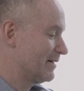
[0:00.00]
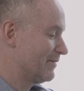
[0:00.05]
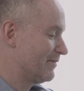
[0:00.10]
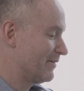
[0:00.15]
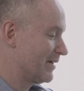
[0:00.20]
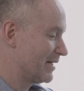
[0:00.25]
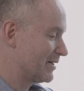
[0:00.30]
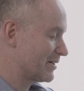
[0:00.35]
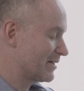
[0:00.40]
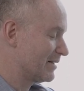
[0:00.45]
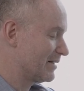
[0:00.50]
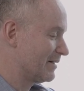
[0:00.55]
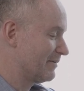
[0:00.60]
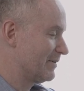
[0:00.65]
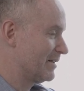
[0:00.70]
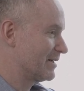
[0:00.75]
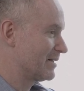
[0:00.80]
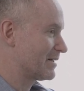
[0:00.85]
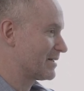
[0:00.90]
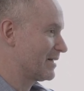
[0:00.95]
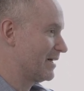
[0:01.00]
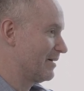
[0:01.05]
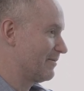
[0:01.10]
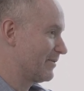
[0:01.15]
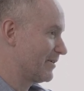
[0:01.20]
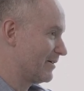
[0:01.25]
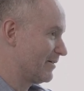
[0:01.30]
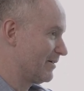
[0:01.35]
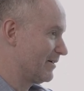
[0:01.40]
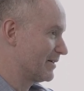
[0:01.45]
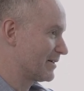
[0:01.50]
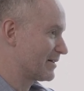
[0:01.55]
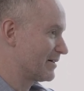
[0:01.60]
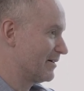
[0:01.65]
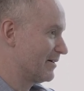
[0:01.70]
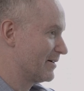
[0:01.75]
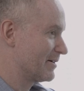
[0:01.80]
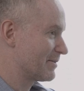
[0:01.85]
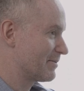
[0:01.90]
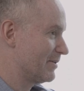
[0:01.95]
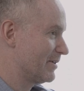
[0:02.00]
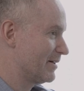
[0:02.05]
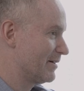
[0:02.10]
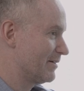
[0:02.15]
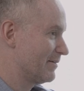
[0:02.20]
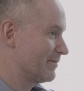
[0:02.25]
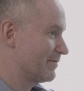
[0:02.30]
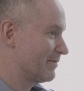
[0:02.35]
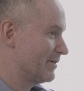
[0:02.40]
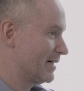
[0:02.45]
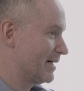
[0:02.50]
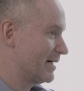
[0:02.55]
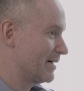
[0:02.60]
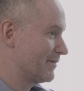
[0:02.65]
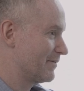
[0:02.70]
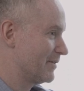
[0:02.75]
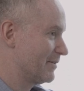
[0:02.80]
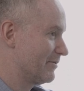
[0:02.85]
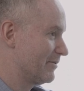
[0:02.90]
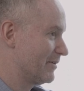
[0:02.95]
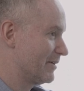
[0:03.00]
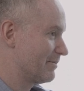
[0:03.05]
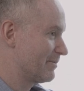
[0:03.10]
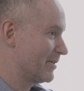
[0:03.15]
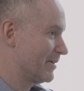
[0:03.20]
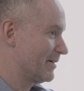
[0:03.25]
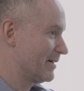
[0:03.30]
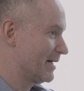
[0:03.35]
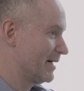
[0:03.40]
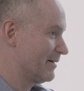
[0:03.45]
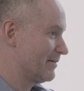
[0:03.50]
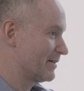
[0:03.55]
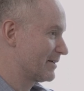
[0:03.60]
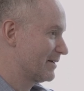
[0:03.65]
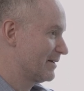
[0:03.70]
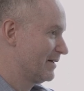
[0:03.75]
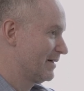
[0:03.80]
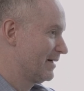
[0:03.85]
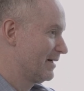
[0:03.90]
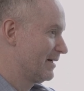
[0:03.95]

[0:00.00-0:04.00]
eventually reach a state where all stars will have run out of fuel and burned out.